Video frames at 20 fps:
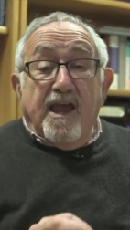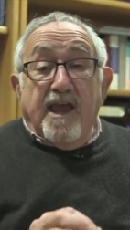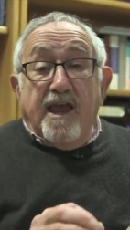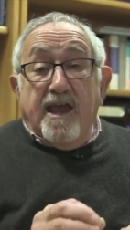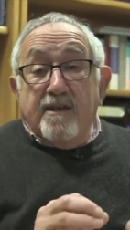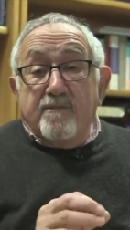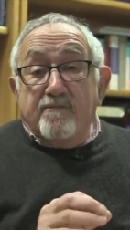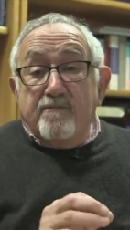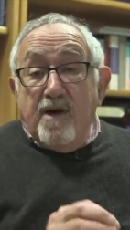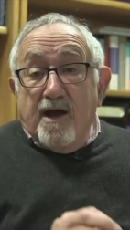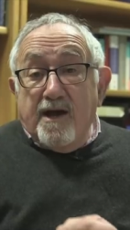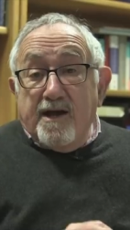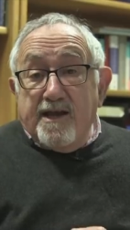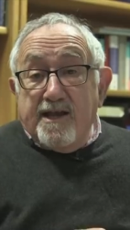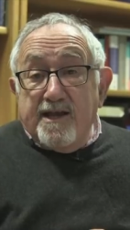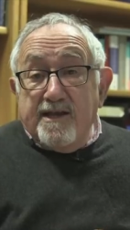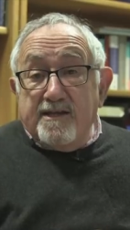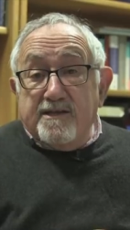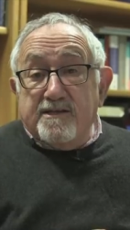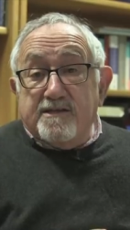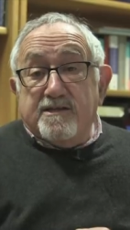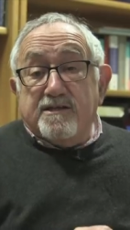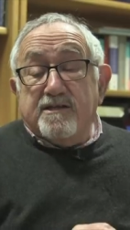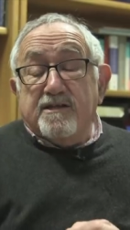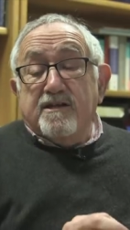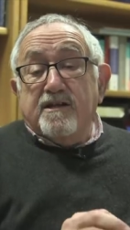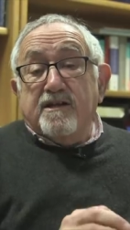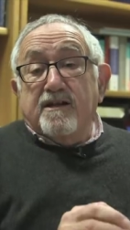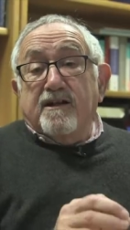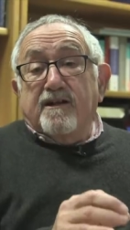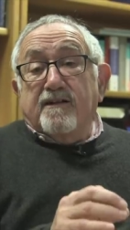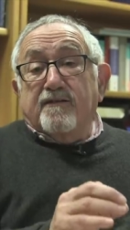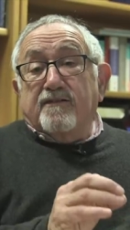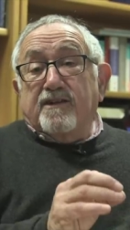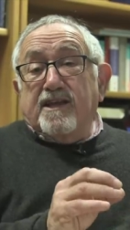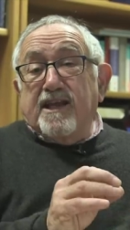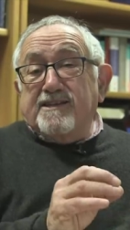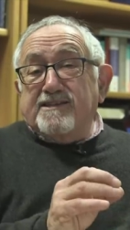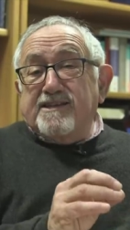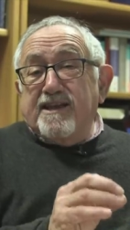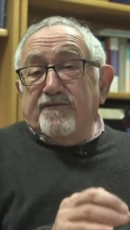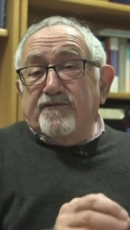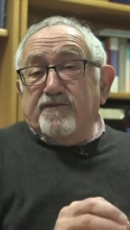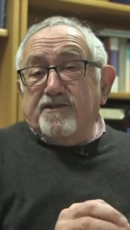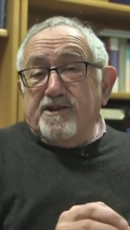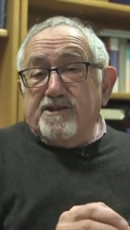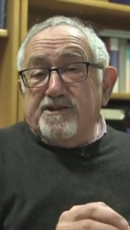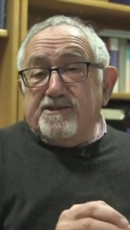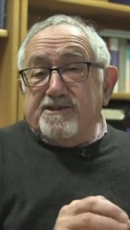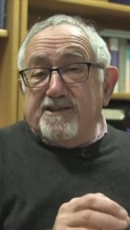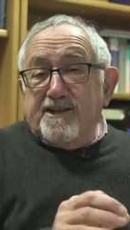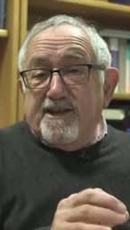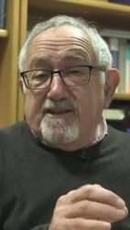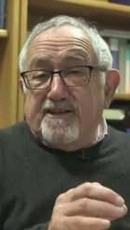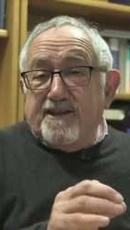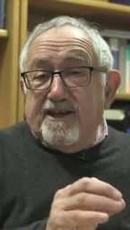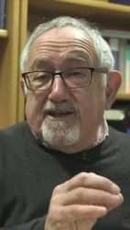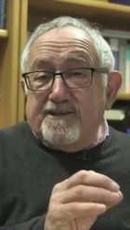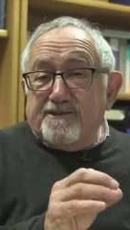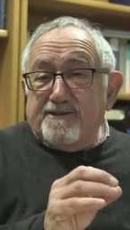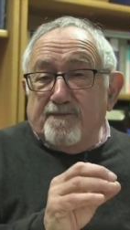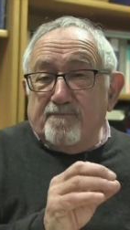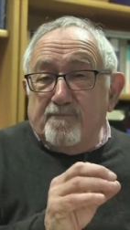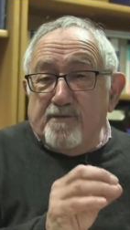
in monkeys, there's evidence that there's a,